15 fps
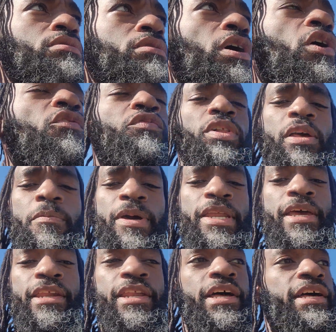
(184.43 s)
Hopefully, we
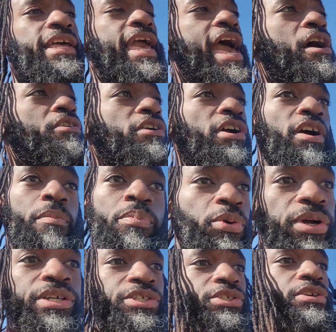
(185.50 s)
didn't encounter a
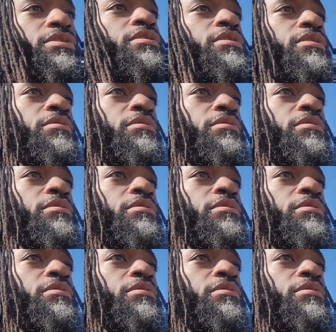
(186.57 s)
preacher.